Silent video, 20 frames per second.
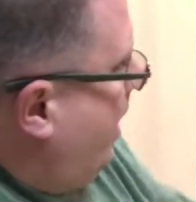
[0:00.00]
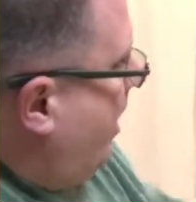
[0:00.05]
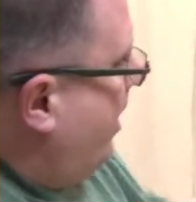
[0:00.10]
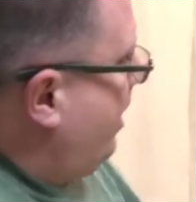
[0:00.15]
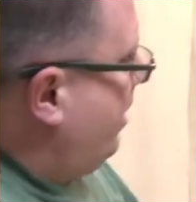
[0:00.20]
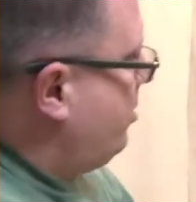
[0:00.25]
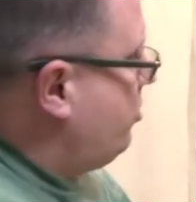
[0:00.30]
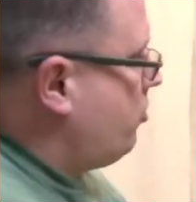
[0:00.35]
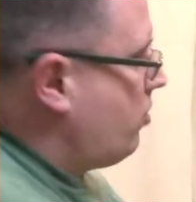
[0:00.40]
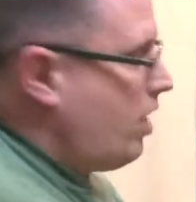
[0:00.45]

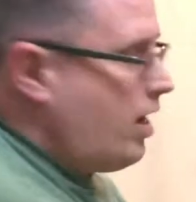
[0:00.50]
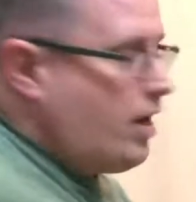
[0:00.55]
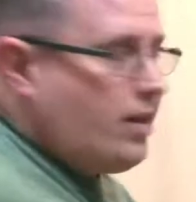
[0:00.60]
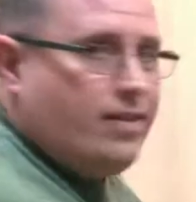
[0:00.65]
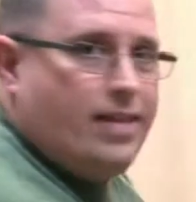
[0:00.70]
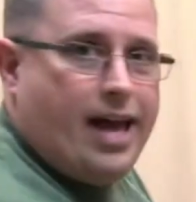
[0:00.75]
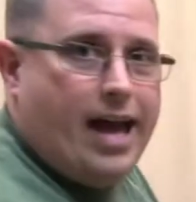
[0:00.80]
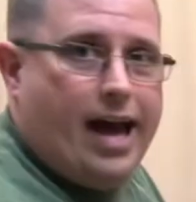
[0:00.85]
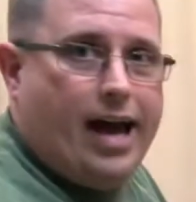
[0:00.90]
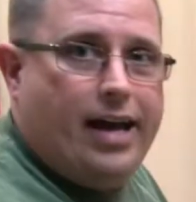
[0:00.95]
and I
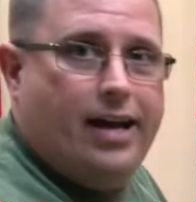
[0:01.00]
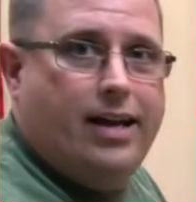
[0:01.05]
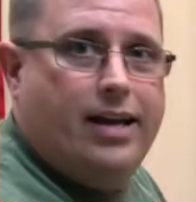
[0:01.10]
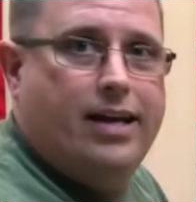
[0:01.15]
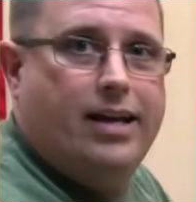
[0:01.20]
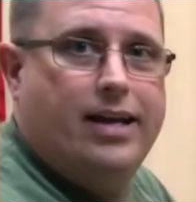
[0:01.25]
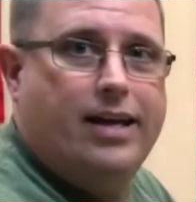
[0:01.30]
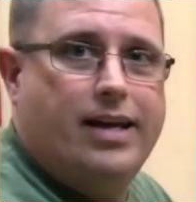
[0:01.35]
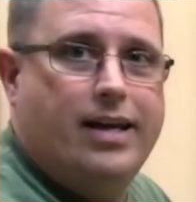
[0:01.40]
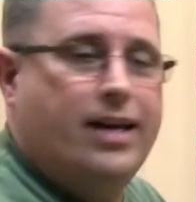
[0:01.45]
strike that,
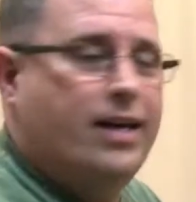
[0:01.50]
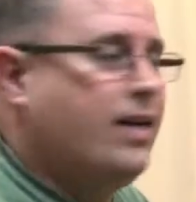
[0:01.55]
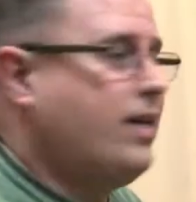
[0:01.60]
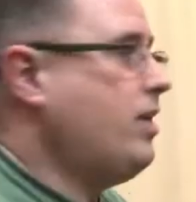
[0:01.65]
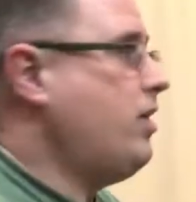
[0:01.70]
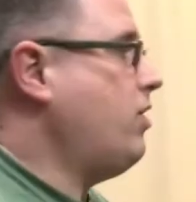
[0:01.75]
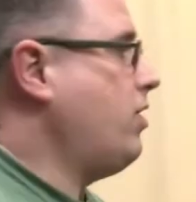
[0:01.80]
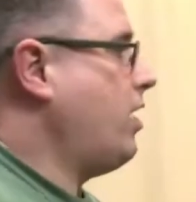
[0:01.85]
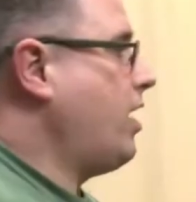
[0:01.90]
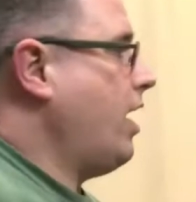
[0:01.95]

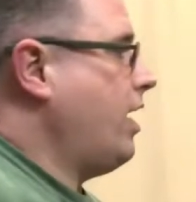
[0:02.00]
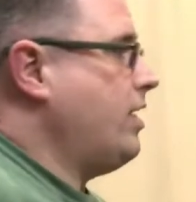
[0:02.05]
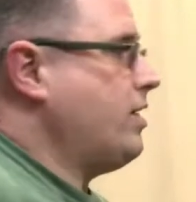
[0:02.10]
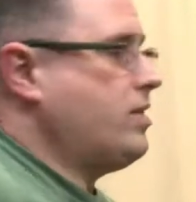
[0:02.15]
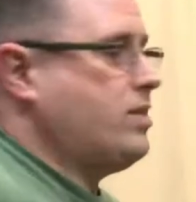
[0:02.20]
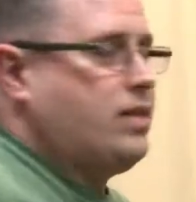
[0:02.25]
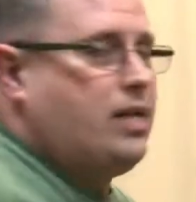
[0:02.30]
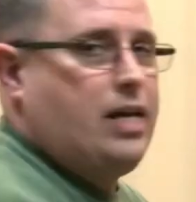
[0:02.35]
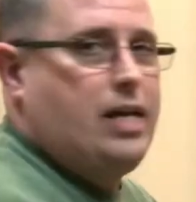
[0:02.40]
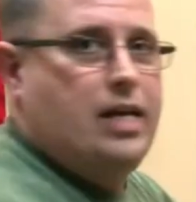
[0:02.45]
you can kind of
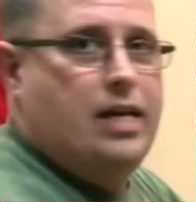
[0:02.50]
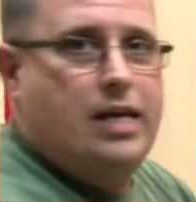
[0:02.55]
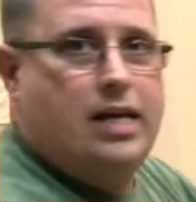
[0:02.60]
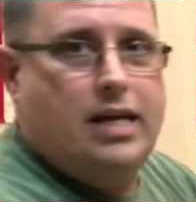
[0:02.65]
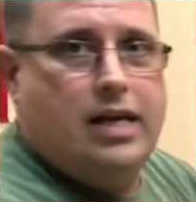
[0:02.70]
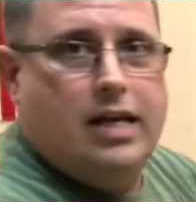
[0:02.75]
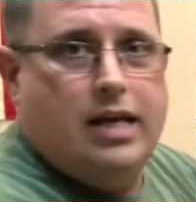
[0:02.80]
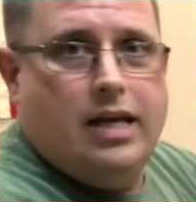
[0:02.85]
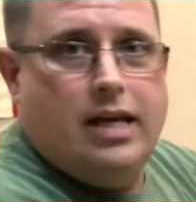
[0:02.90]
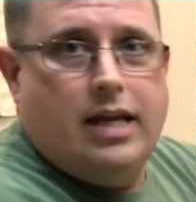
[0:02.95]
see
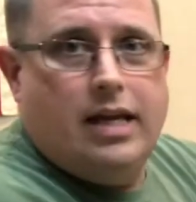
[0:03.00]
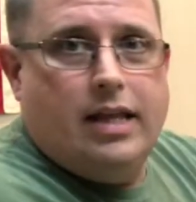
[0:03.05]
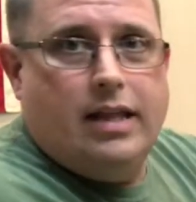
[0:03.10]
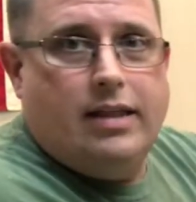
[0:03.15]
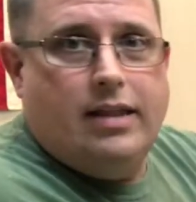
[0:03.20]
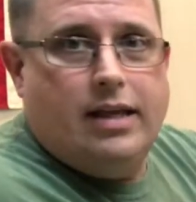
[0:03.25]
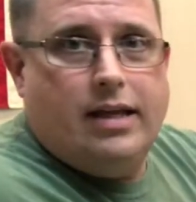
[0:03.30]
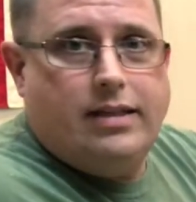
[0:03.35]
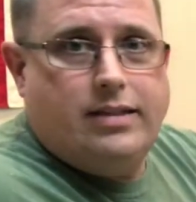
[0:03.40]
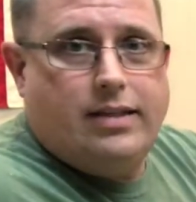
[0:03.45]

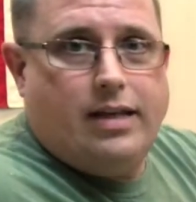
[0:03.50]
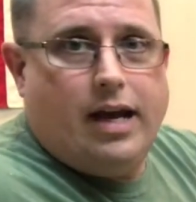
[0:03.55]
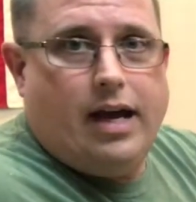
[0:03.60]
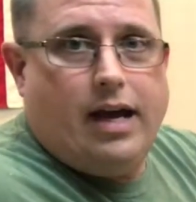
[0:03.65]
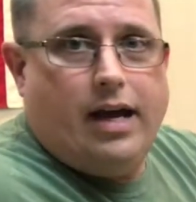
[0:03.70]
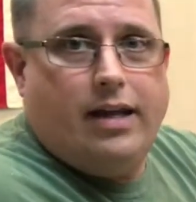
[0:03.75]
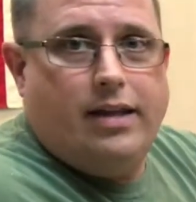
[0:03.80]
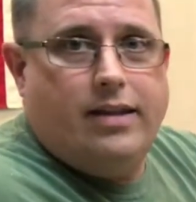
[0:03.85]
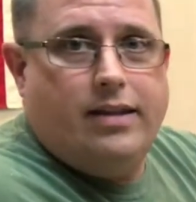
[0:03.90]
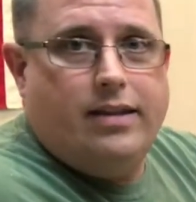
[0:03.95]
that
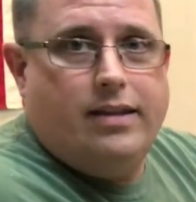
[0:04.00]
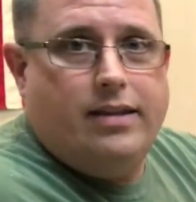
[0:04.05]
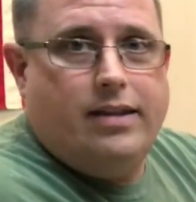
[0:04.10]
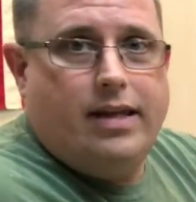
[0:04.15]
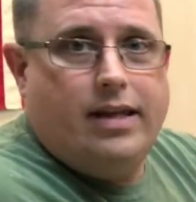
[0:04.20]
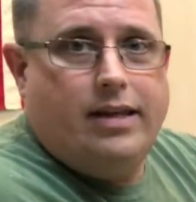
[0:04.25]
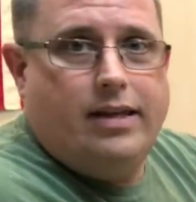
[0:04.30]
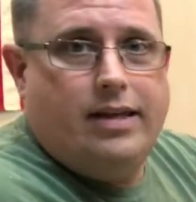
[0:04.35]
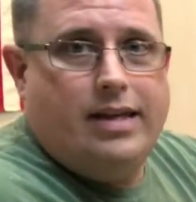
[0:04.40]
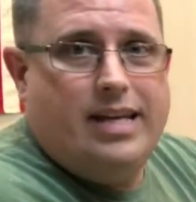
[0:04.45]
uh,
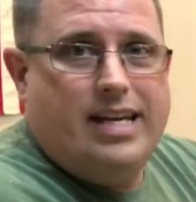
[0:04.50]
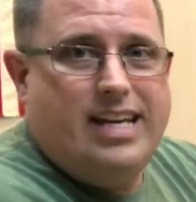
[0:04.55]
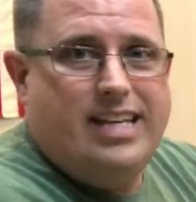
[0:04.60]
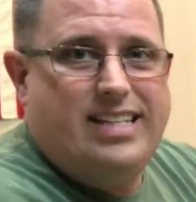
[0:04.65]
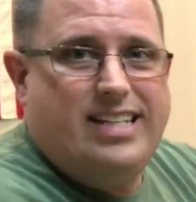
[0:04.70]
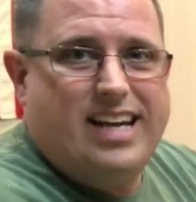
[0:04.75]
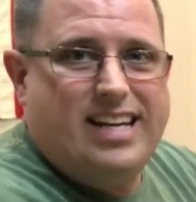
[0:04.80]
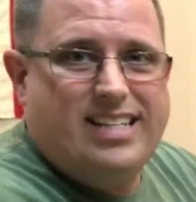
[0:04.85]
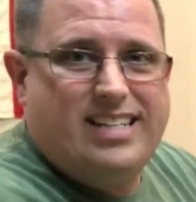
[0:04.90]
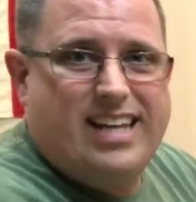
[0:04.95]
that he
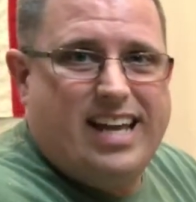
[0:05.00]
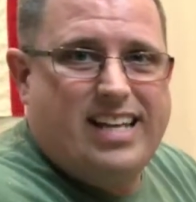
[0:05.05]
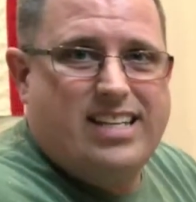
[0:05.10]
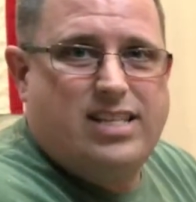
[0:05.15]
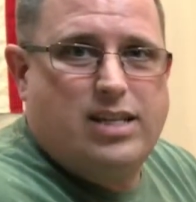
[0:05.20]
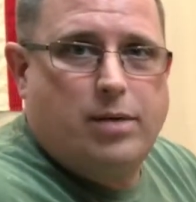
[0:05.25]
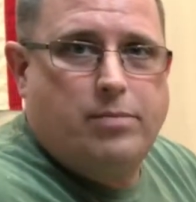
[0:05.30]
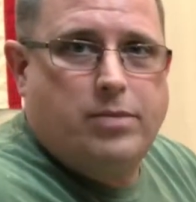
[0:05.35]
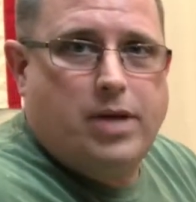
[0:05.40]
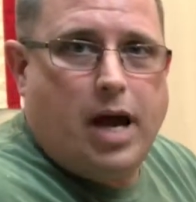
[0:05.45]
does get
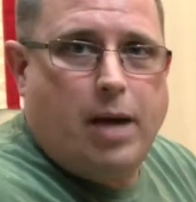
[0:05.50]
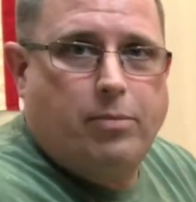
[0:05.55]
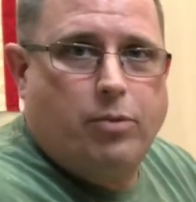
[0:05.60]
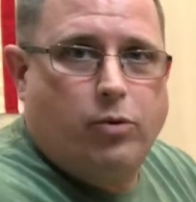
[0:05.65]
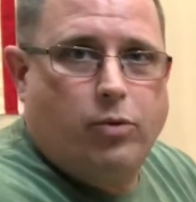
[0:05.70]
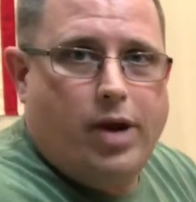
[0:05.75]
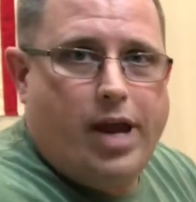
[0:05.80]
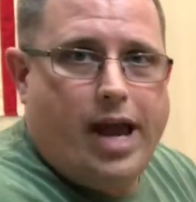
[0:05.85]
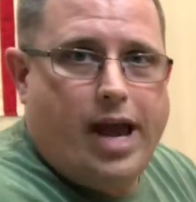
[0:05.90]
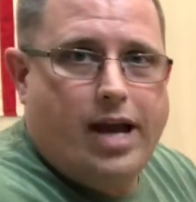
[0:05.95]
some type
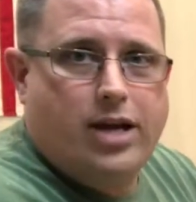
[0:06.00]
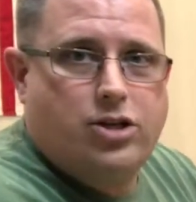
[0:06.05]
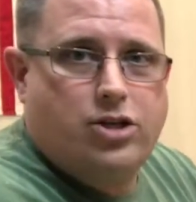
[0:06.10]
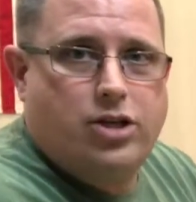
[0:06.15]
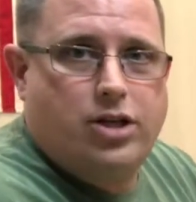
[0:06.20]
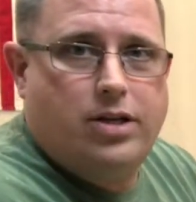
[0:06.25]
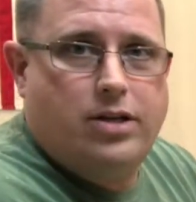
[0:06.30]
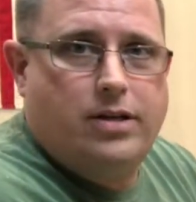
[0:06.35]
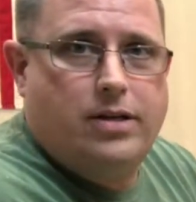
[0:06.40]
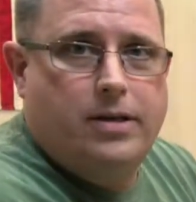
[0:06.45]
of
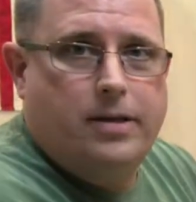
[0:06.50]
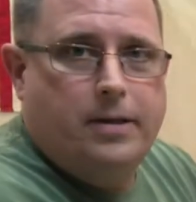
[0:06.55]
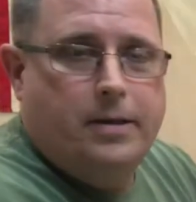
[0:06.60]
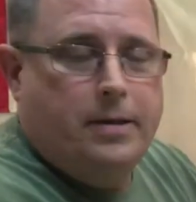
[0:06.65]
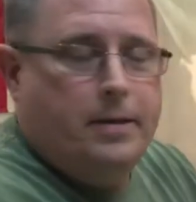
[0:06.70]
reaction.